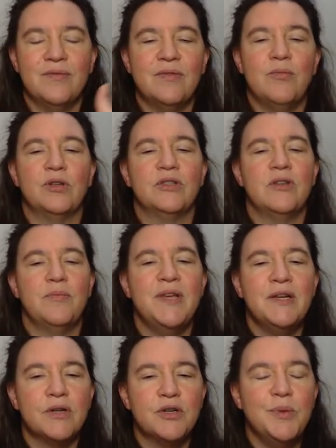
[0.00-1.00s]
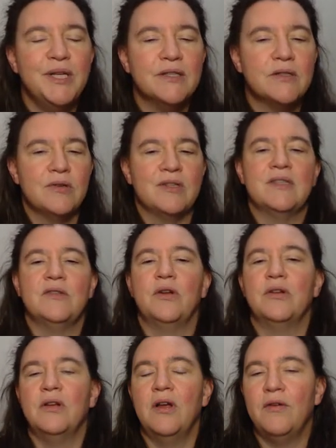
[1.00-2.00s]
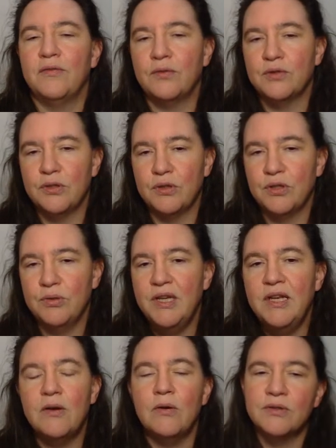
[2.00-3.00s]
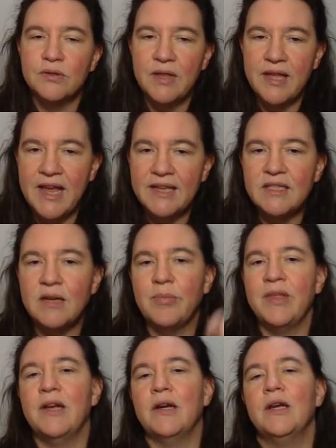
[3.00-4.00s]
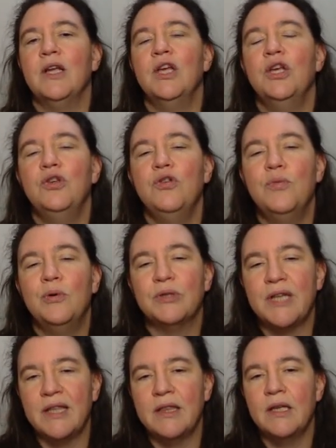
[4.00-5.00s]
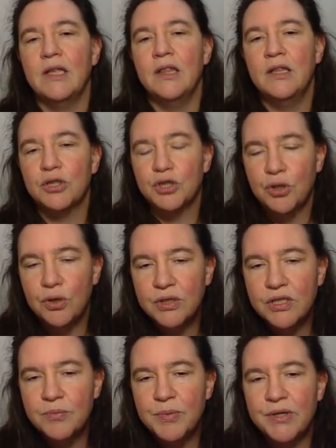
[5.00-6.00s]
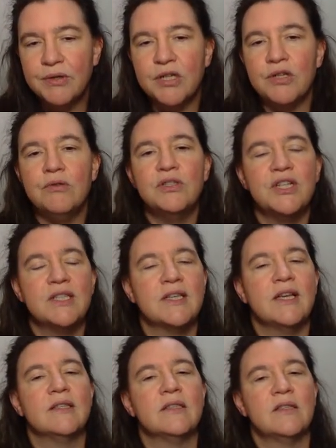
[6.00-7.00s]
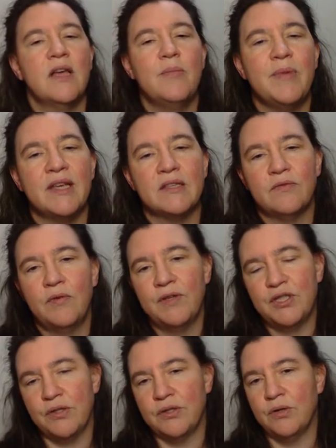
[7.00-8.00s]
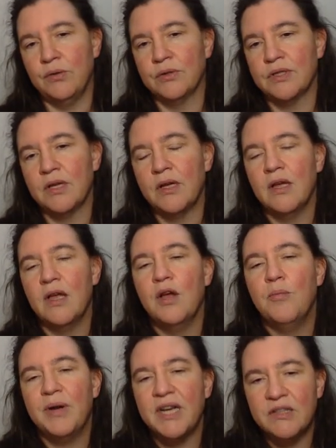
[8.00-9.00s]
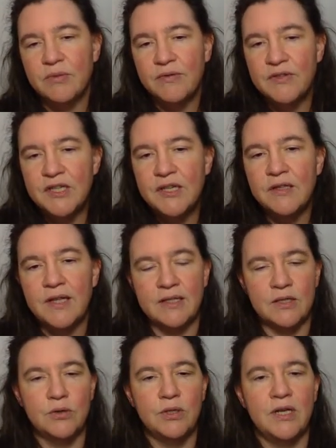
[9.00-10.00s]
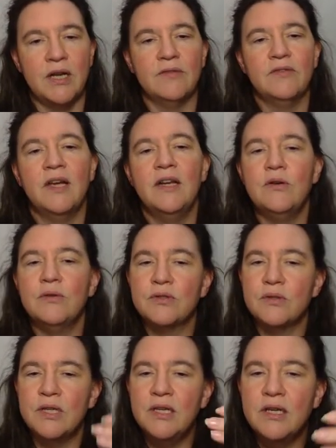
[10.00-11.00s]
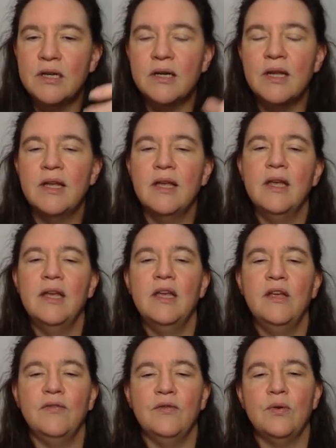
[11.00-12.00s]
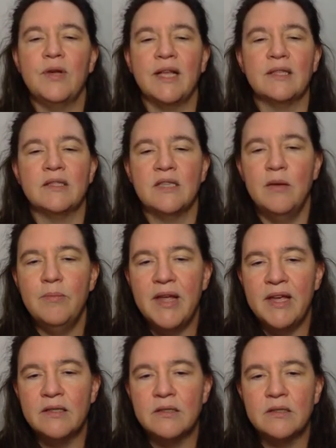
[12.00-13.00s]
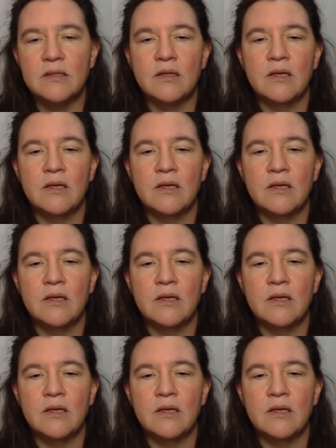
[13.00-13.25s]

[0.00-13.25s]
what the period means is not, of course, not unique. Also the S up there, you won't get the shortest period, you'll just get some S for which this holds. But as we've seen, that's good enough. And also here, if you get some S